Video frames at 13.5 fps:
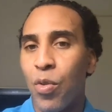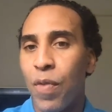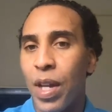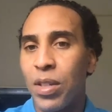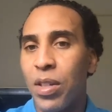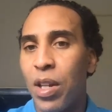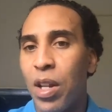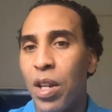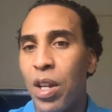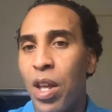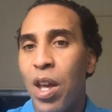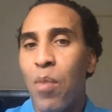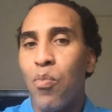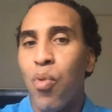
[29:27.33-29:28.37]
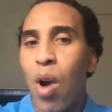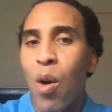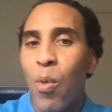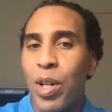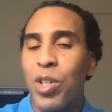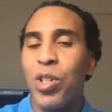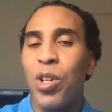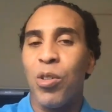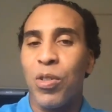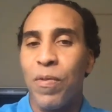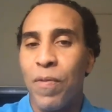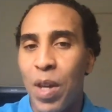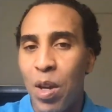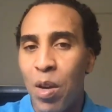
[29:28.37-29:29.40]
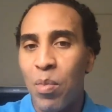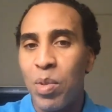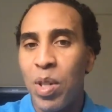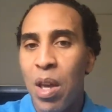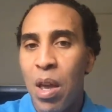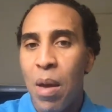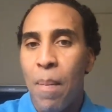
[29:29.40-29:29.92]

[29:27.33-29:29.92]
invested in Broadway shows and films,